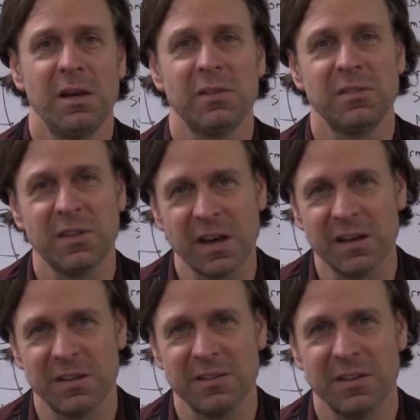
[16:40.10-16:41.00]

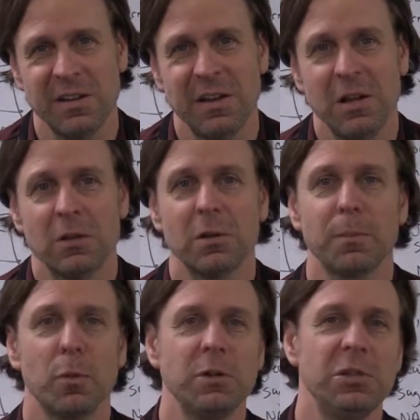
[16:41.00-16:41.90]
Second, they're
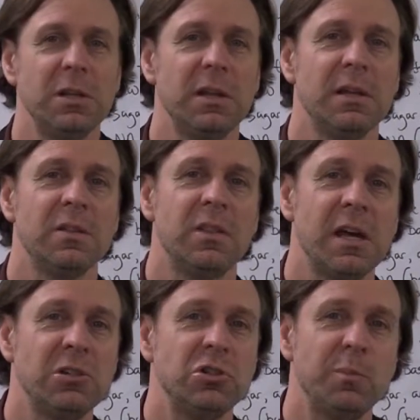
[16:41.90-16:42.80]
preaching that
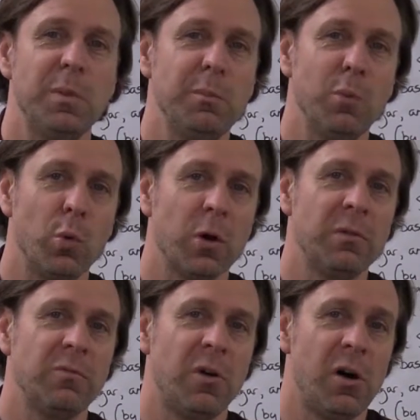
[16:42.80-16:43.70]
they should be more
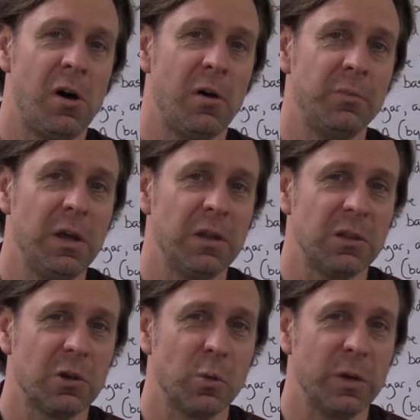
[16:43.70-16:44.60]
involved in
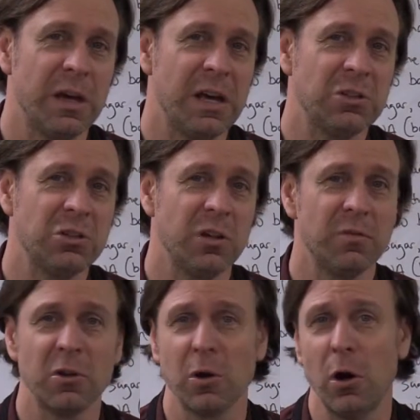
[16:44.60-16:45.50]
the creation
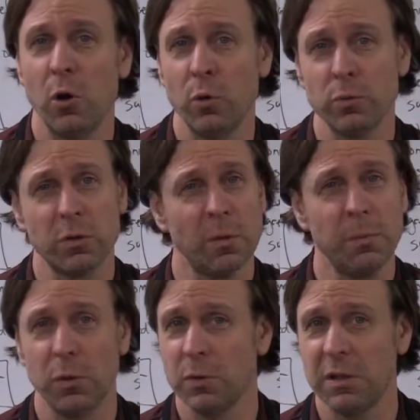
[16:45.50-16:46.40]
of their own
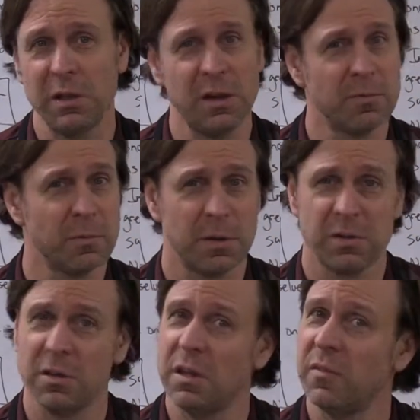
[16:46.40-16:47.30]
community
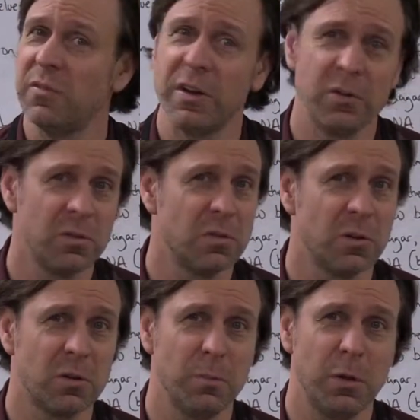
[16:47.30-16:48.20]
governments, in the affairs of
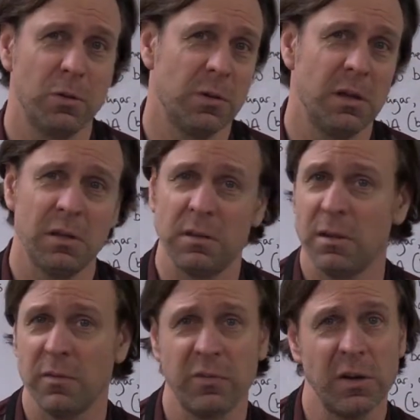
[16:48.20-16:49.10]
their community and in
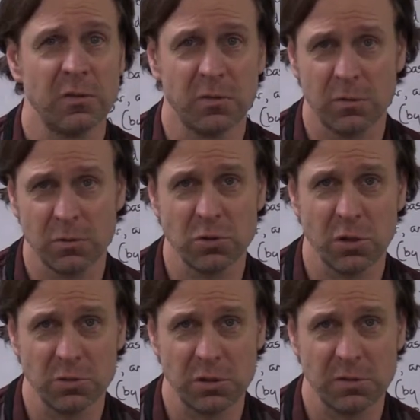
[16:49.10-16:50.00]
the affairs of their
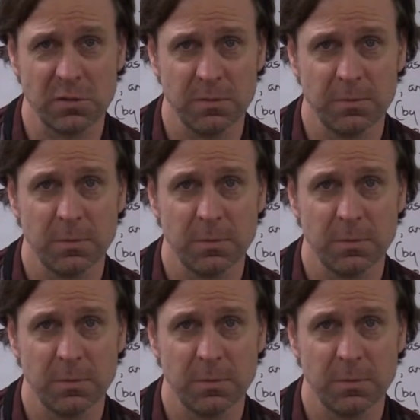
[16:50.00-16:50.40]
churches.